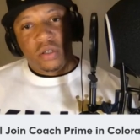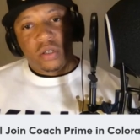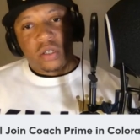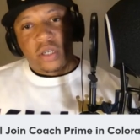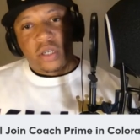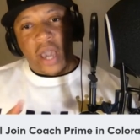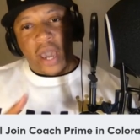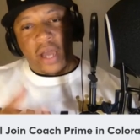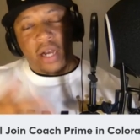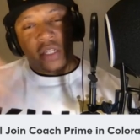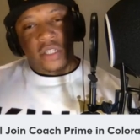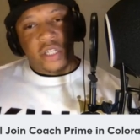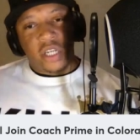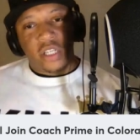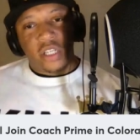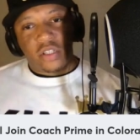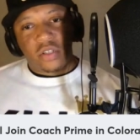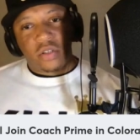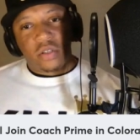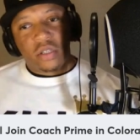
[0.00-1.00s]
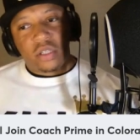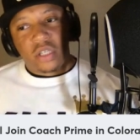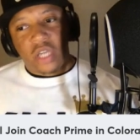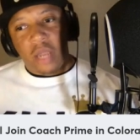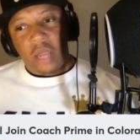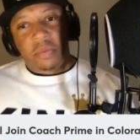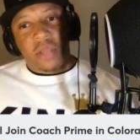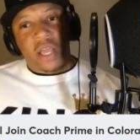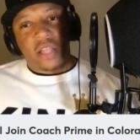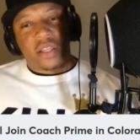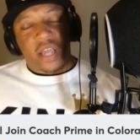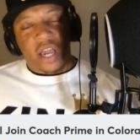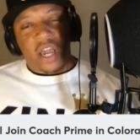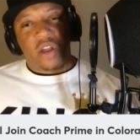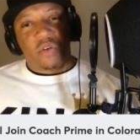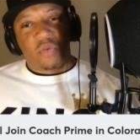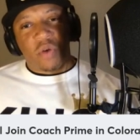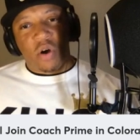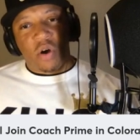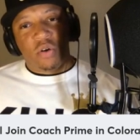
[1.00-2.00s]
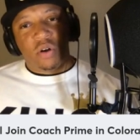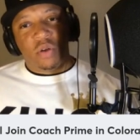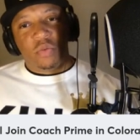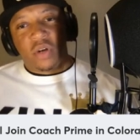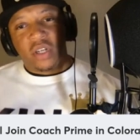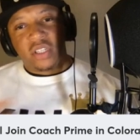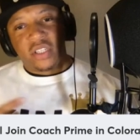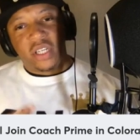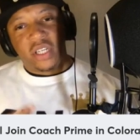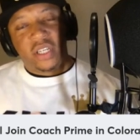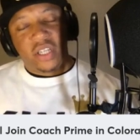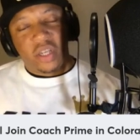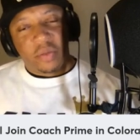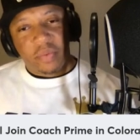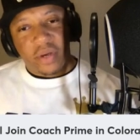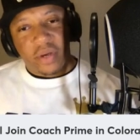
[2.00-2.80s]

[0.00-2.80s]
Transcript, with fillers: kind of just keep that thing rolling once he dip